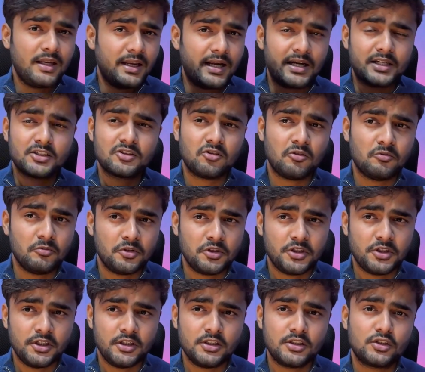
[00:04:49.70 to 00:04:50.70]
large
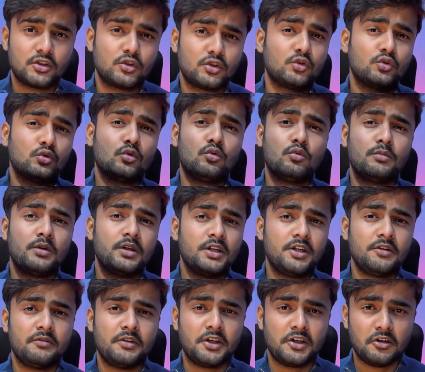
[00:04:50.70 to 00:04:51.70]
community, so many
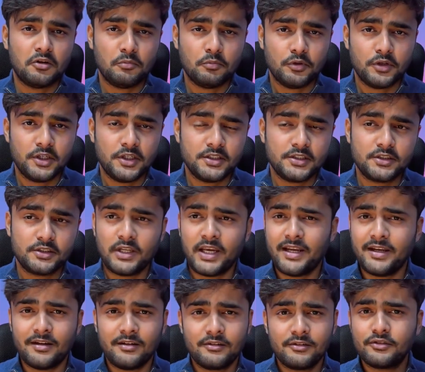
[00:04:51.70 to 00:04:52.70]
different components,
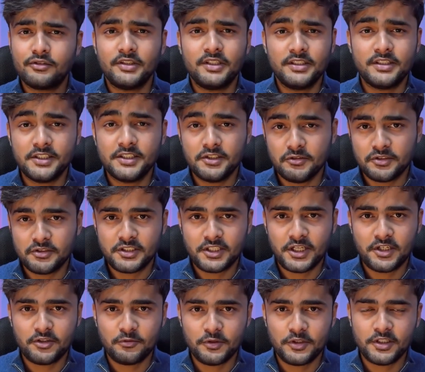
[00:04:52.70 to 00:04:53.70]
and also easy to
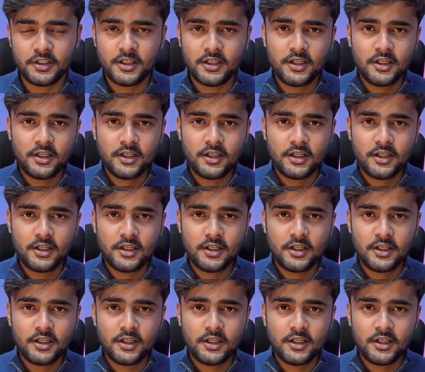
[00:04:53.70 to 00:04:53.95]
start with.